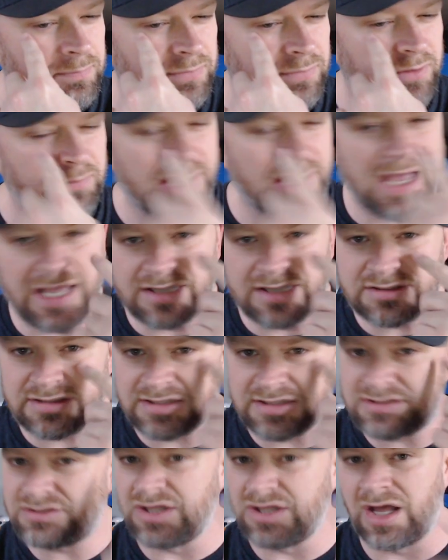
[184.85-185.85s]
The bags,
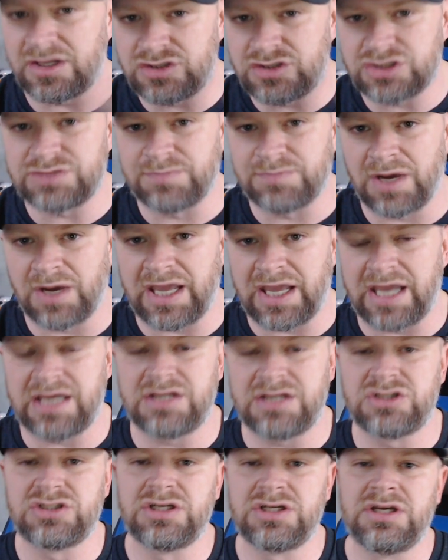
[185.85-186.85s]
that's not just my
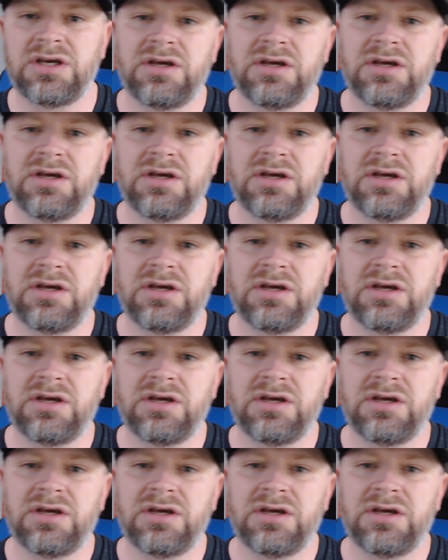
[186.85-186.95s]
age.